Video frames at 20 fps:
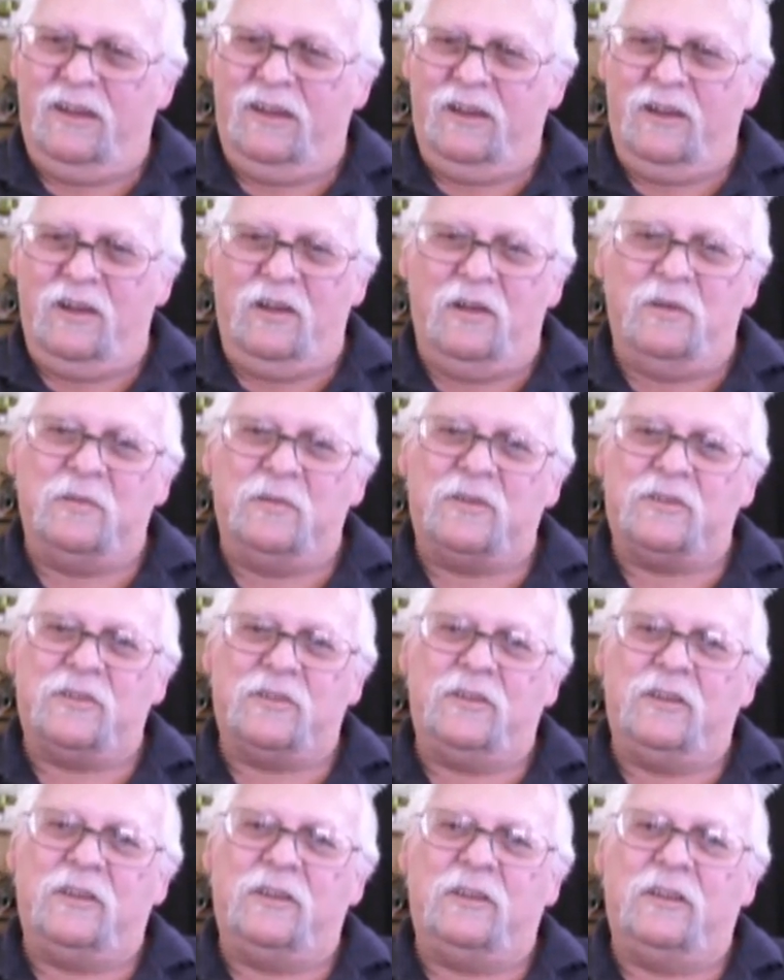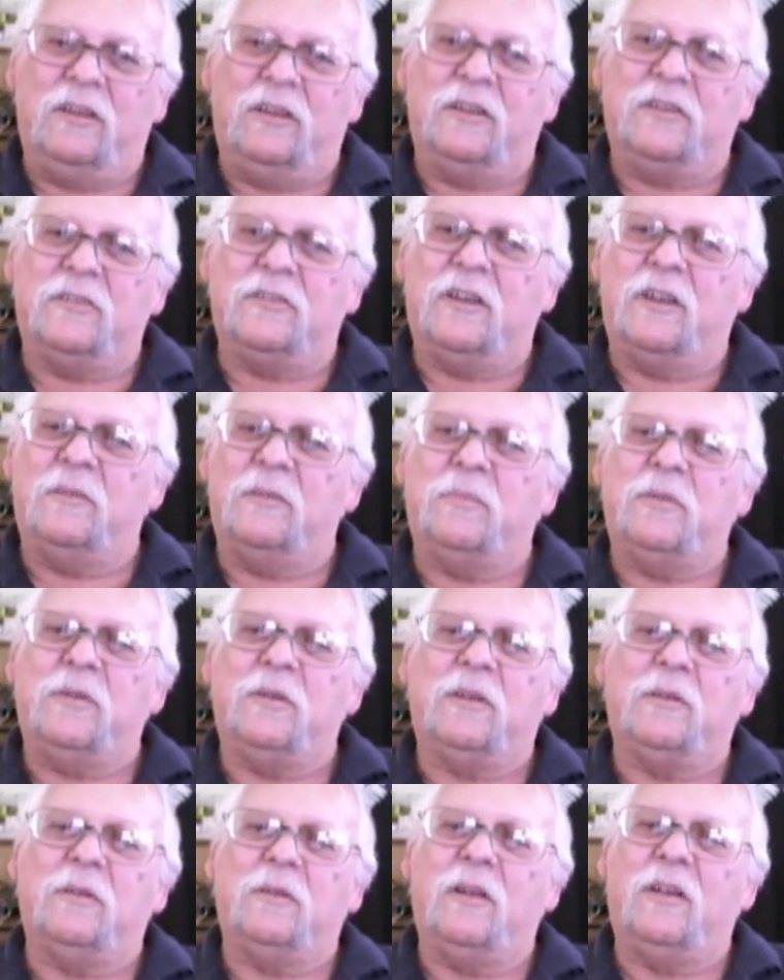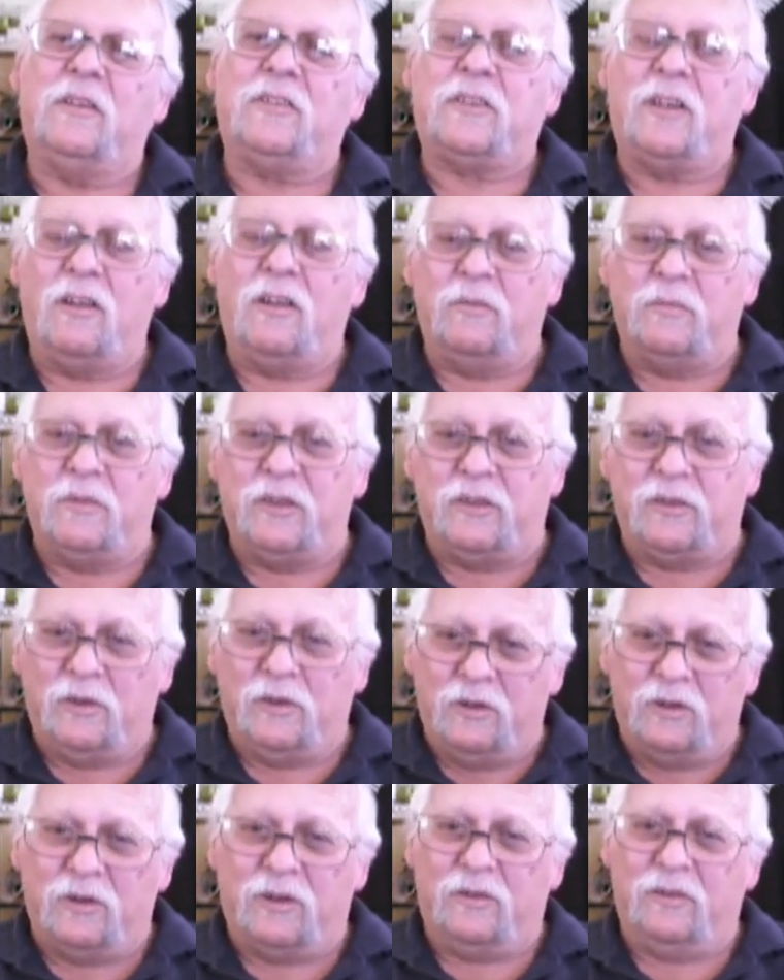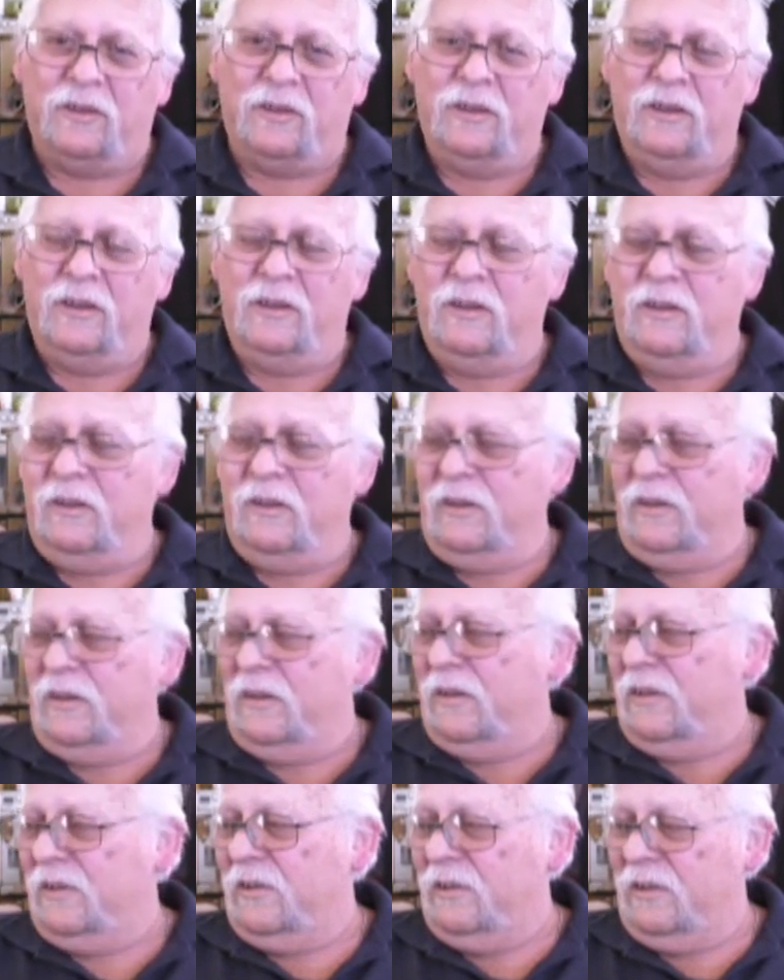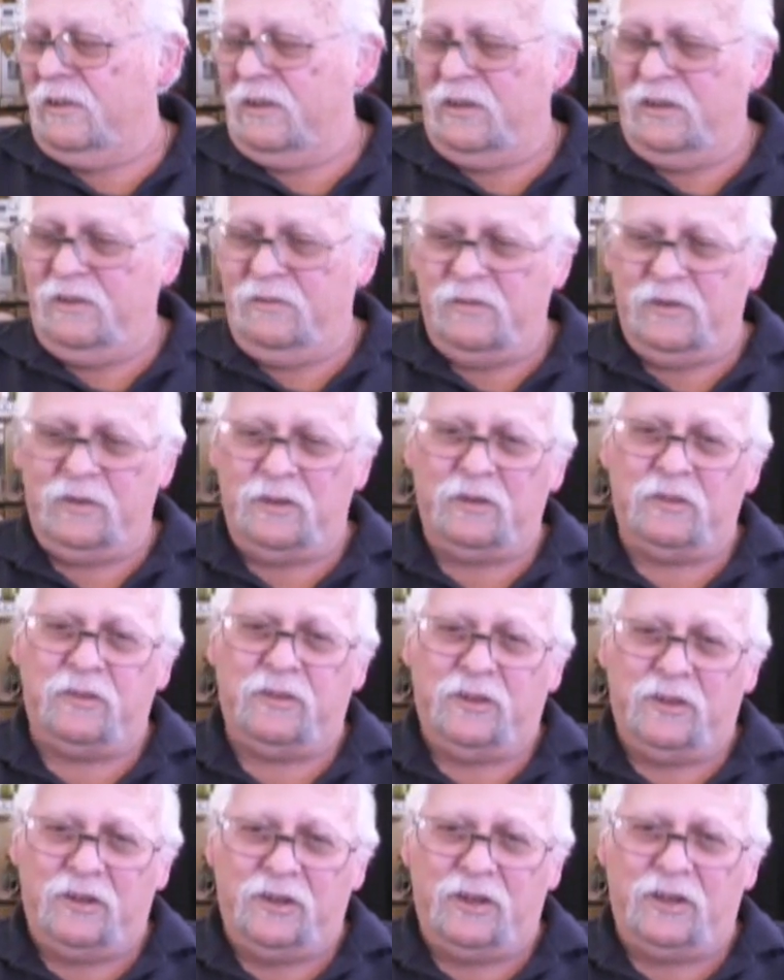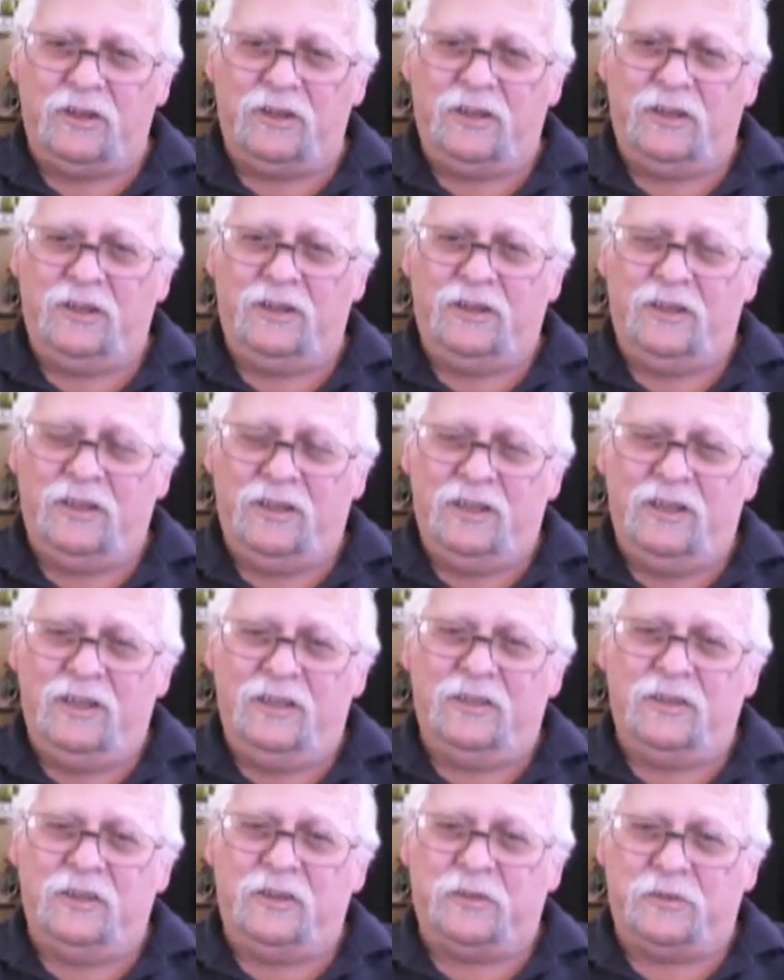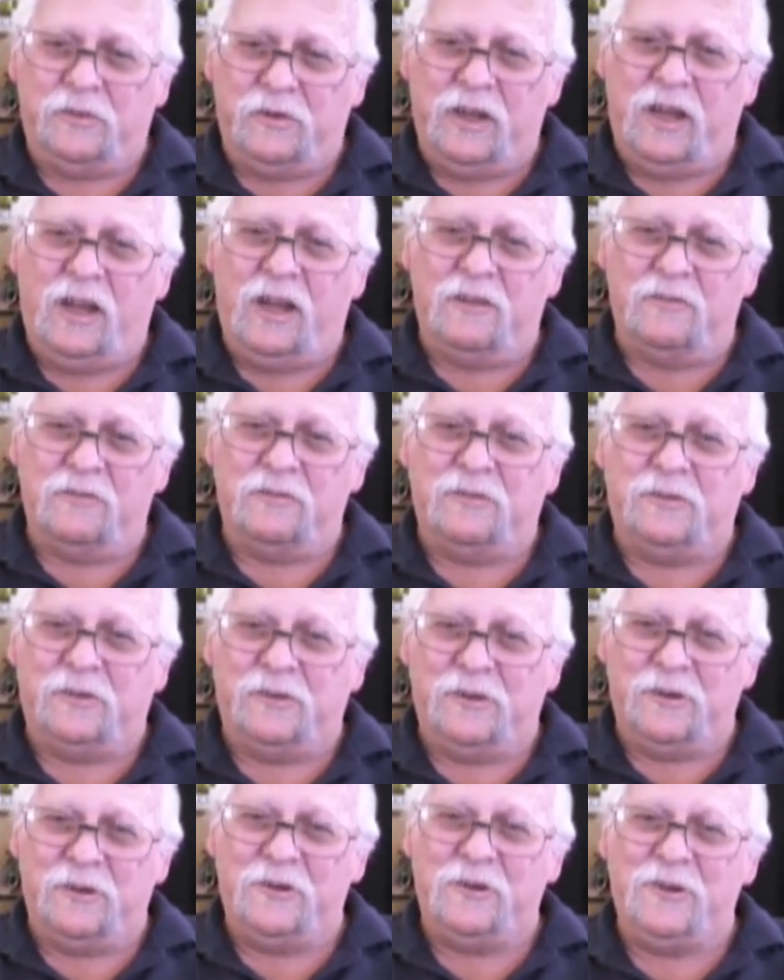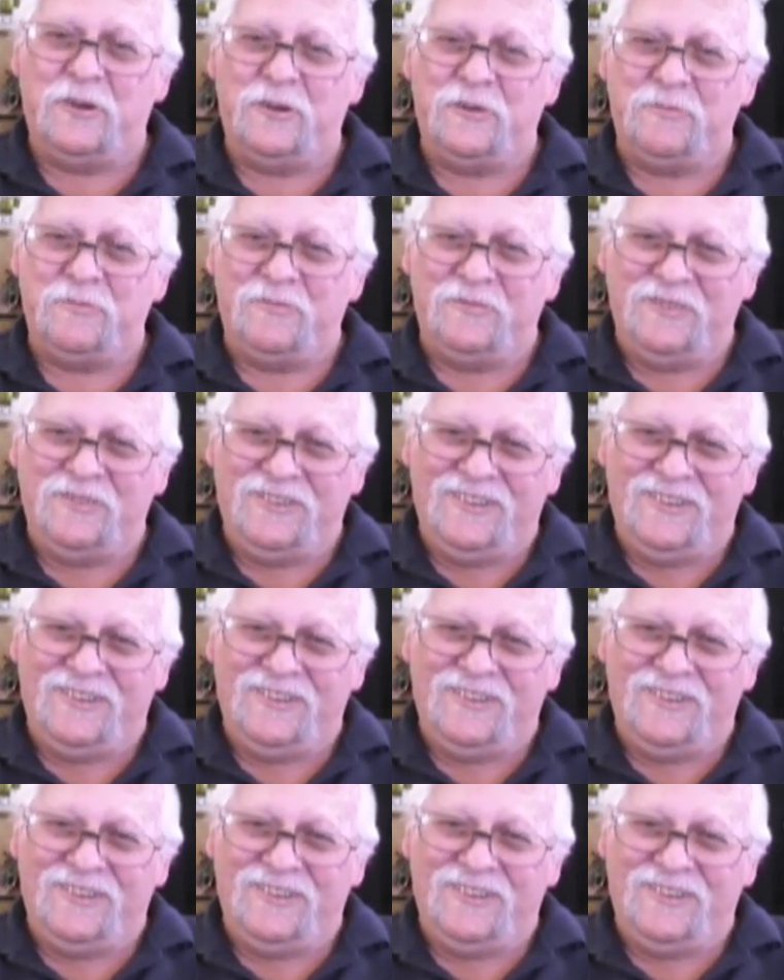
I was seeing things so perfect. I saw my daughter for the 300th time.